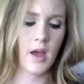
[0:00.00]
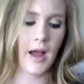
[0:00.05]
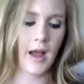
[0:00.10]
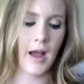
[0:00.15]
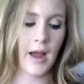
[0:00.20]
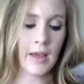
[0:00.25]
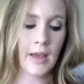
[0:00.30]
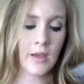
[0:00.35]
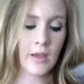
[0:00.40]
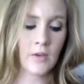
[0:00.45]

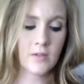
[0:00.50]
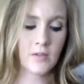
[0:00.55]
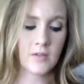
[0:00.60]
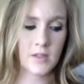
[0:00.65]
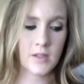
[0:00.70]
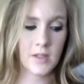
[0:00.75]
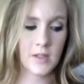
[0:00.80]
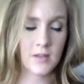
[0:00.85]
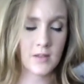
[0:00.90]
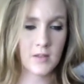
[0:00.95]
I use
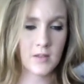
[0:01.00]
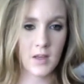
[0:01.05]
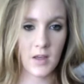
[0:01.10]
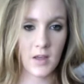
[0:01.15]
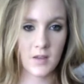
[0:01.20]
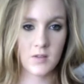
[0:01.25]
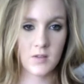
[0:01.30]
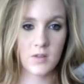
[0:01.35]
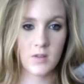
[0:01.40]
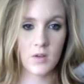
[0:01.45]
this
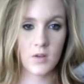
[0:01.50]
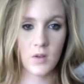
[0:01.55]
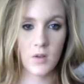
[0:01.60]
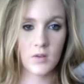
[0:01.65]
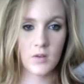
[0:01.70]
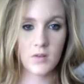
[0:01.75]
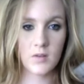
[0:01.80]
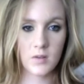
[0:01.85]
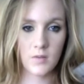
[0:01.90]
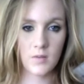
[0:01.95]

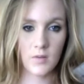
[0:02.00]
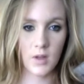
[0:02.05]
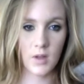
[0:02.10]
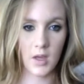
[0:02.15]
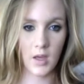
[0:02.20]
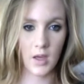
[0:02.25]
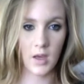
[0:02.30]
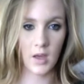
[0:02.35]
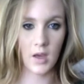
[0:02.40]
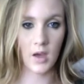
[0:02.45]

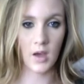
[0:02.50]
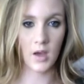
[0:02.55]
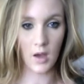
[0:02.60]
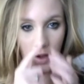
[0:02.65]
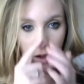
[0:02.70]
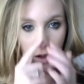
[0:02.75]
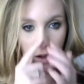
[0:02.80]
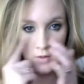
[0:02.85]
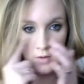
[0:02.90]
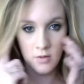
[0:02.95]
exclusively
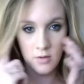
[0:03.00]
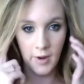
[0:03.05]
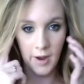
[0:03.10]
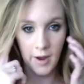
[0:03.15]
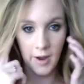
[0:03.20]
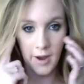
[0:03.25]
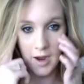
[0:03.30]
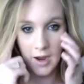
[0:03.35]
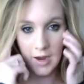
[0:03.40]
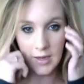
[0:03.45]
under my
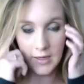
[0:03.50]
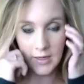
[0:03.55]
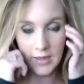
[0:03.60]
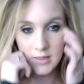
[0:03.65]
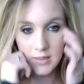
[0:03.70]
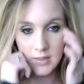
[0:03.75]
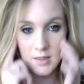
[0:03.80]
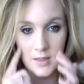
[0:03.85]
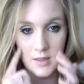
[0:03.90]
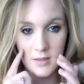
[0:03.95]

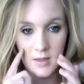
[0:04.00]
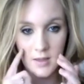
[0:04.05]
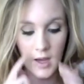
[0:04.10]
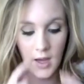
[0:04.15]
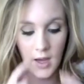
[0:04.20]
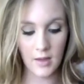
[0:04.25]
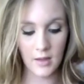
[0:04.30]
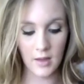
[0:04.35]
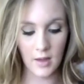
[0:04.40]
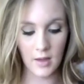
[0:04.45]
eyes and as a
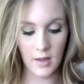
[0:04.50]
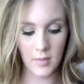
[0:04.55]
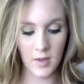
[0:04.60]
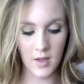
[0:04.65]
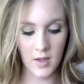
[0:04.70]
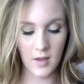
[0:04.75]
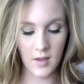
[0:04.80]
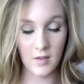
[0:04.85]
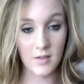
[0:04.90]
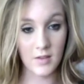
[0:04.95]
highlight
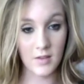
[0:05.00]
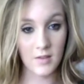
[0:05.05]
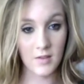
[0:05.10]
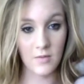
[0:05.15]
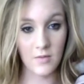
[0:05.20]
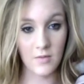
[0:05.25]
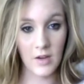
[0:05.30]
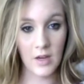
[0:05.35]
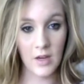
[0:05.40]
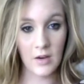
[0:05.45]
because it is
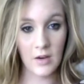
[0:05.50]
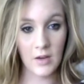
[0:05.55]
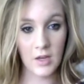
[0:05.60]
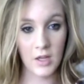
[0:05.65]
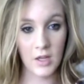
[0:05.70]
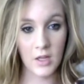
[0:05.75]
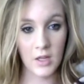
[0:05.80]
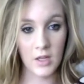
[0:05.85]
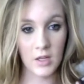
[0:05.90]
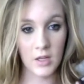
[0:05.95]
very
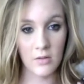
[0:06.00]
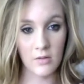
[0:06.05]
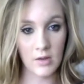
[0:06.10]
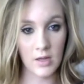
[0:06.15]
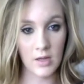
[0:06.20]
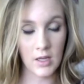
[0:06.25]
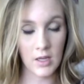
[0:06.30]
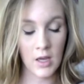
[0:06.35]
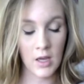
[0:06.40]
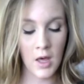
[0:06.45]

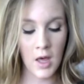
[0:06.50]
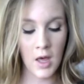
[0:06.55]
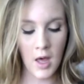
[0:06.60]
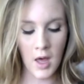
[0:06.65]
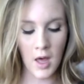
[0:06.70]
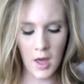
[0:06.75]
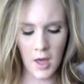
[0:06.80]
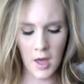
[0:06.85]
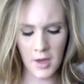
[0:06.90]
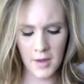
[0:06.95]
glittery.
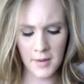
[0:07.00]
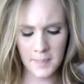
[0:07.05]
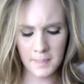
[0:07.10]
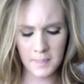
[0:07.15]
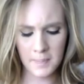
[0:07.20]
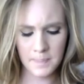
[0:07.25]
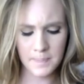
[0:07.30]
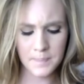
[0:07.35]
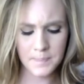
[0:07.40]
Or